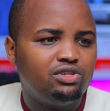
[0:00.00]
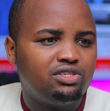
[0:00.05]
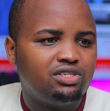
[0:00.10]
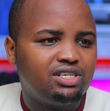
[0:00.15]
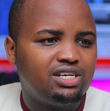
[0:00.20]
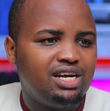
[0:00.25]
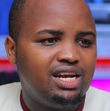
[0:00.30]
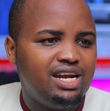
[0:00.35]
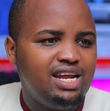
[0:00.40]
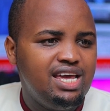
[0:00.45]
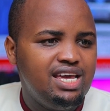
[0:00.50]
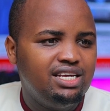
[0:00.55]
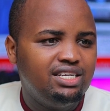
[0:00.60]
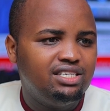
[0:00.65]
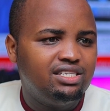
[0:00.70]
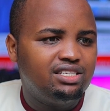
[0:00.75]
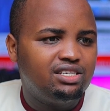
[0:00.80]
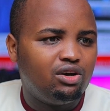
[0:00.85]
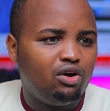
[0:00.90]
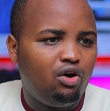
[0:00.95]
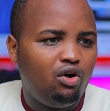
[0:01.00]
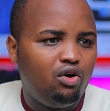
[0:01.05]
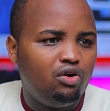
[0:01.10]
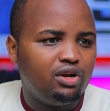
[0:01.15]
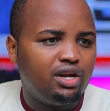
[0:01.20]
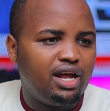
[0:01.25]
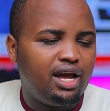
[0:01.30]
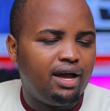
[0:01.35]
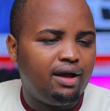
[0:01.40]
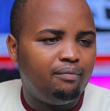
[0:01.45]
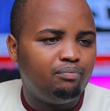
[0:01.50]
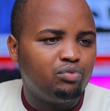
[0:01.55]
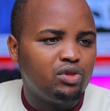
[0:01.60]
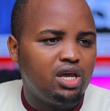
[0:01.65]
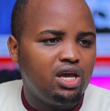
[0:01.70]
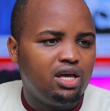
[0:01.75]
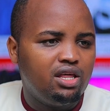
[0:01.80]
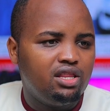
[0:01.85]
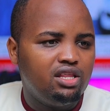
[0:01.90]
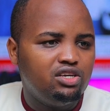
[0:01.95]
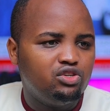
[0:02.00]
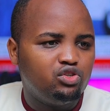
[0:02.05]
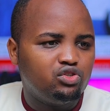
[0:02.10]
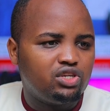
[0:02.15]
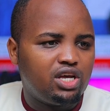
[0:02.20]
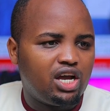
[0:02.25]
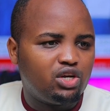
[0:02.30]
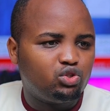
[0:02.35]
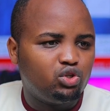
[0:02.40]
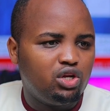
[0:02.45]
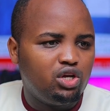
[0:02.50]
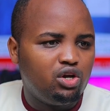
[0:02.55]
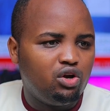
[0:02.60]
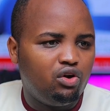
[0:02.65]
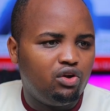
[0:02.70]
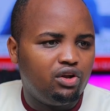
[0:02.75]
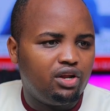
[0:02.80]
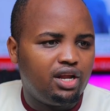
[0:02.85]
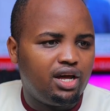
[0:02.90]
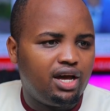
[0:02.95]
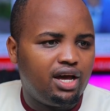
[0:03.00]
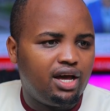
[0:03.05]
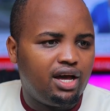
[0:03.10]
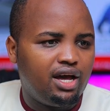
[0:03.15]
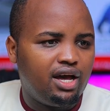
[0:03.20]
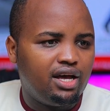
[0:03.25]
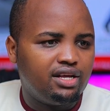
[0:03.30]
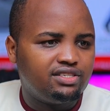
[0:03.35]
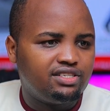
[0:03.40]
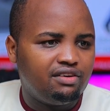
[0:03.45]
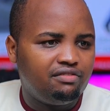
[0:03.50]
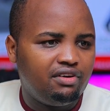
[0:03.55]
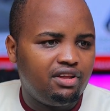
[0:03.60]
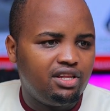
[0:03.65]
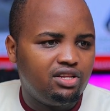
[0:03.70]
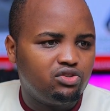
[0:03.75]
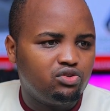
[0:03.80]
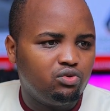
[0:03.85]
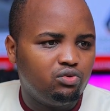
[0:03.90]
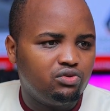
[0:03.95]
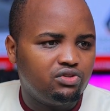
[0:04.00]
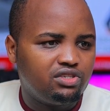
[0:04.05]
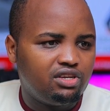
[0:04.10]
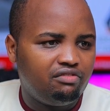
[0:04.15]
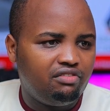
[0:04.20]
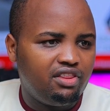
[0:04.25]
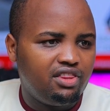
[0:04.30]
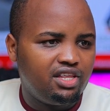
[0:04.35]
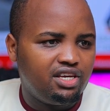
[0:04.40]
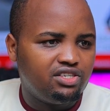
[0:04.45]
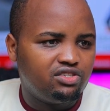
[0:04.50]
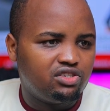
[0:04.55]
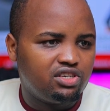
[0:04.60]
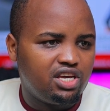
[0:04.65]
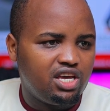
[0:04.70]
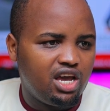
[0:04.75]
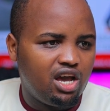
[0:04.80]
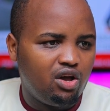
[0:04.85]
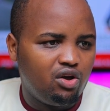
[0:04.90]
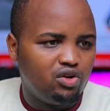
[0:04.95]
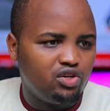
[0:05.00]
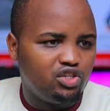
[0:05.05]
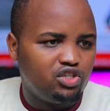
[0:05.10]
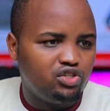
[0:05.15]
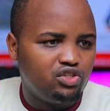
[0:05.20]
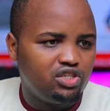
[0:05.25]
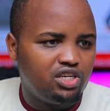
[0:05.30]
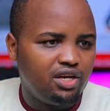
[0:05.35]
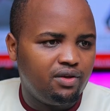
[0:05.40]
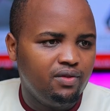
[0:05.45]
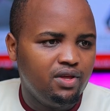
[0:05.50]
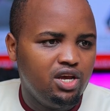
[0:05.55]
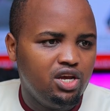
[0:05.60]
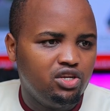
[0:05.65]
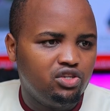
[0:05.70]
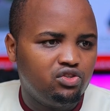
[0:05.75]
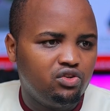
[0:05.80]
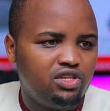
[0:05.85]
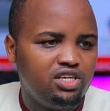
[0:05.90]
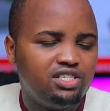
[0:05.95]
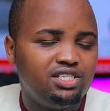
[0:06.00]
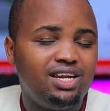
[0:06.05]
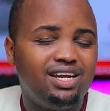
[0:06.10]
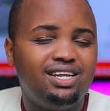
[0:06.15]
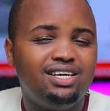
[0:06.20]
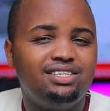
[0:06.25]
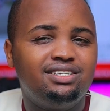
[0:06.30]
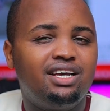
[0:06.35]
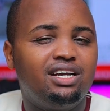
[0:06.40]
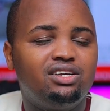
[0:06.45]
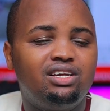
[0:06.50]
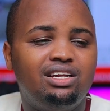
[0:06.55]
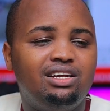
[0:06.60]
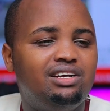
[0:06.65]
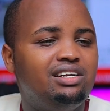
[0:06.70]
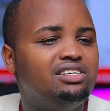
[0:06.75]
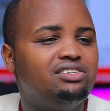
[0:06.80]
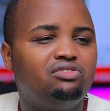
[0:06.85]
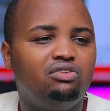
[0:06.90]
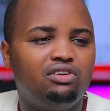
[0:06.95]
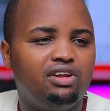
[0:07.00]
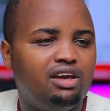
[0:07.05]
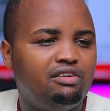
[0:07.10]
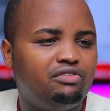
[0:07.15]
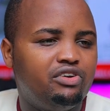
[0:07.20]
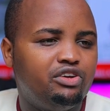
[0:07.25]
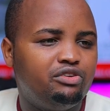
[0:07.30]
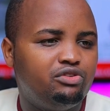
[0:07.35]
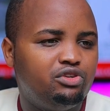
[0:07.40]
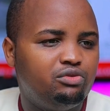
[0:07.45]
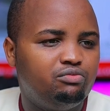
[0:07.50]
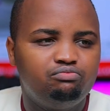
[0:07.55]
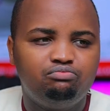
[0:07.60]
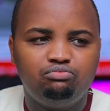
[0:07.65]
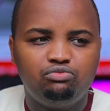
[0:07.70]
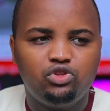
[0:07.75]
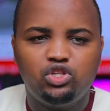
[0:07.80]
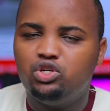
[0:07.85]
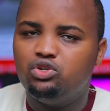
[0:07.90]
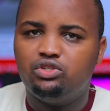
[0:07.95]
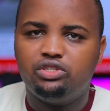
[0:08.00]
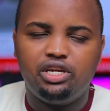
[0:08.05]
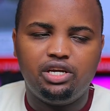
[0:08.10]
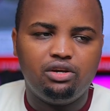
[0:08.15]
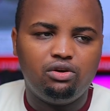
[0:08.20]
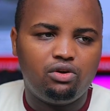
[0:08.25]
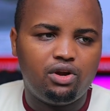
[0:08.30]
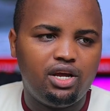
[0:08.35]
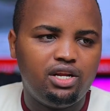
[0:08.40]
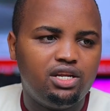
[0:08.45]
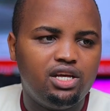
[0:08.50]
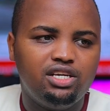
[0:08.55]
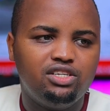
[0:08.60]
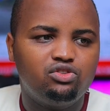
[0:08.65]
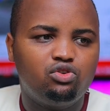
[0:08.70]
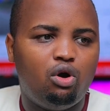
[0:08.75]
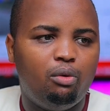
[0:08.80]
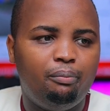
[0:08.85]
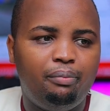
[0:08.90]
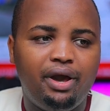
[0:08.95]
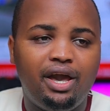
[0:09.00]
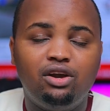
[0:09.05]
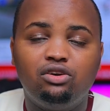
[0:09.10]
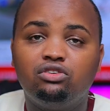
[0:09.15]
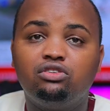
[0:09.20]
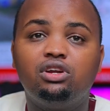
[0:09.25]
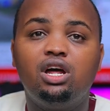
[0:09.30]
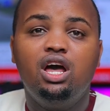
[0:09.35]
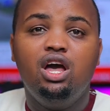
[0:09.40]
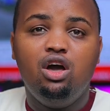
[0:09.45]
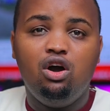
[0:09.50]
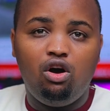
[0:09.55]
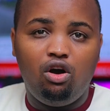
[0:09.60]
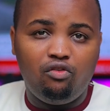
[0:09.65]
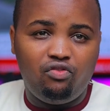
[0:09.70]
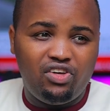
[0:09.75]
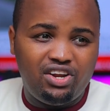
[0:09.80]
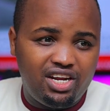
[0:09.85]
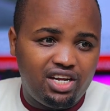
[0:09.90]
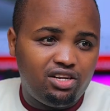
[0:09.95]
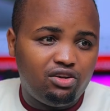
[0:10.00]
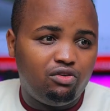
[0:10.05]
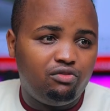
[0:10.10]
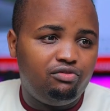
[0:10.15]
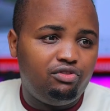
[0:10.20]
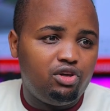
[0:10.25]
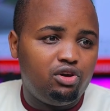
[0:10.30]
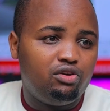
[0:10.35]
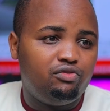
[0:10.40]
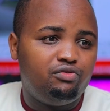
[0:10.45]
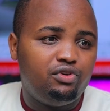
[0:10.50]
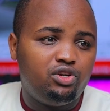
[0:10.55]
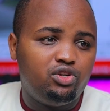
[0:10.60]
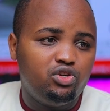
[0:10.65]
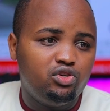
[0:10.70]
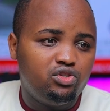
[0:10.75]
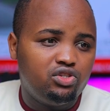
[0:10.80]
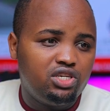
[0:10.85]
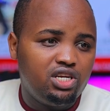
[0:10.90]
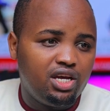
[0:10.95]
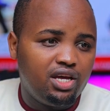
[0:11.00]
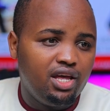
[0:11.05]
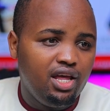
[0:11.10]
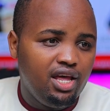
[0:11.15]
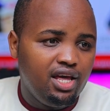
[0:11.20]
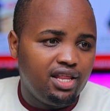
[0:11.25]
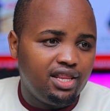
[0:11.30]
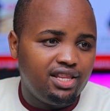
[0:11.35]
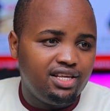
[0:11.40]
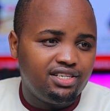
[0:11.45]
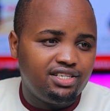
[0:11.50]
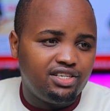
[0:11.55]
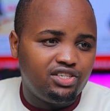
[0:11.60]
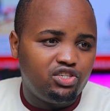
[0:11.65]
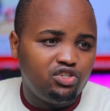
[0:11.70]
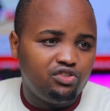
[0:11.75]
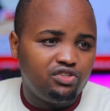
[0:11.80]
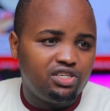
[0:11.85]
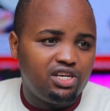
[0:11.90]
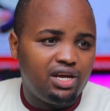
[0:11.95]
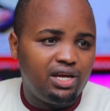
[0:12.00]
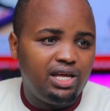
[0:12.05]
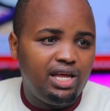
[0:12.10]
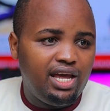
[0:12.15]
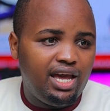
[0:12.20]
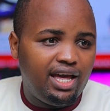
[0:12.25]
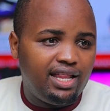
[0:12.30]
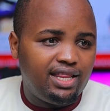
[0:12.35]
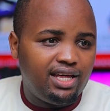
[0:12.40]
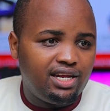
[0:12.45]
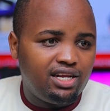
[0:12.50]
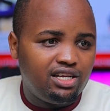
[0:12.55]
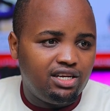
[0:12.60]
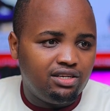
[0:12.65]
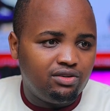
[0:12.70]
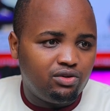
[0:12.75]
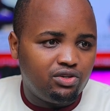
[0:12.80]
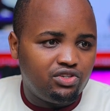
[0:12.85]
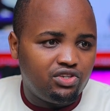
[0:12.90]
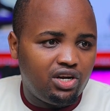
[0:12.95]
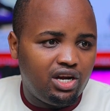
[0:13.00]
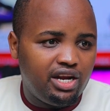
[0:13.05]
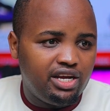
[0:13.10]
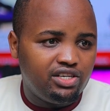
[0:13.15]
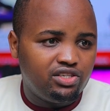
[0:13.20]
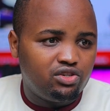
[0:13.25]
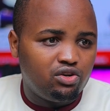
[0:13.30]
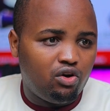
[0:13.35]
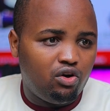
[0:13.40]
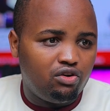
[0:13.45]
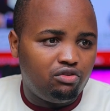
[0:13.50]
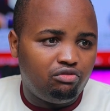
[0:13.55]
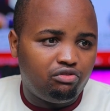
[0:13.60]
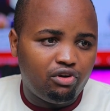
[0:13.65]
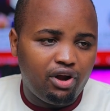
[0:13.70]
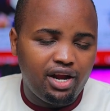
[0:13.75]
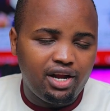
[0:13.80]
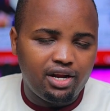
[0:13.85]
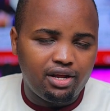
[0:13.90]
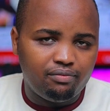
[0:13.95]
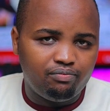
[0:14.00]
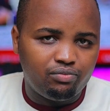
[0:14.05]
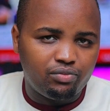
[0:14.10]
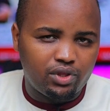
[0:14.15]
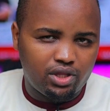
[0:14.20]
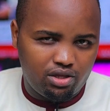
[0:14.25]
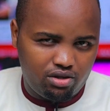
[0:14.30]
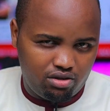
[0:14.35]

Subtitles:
was released on this was actually on 7th, so 7th is here on Tuesday, so this data is actually released on every Tuesday. All right, is compiled of the data of the Tuesday. This is Tuesday, and then it was released on Friday.